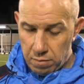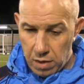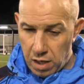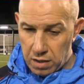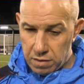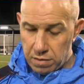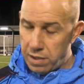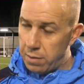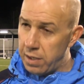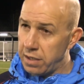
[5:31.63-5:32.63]
last
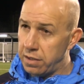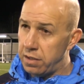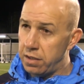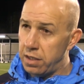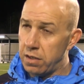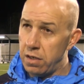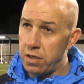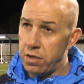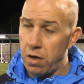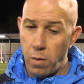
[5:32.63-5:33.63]
3 weeks
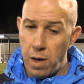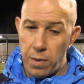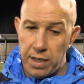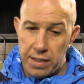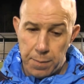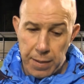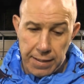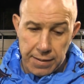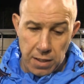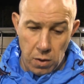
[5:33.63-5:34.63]
is not where we need to be.
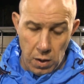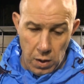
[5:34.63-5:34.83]
So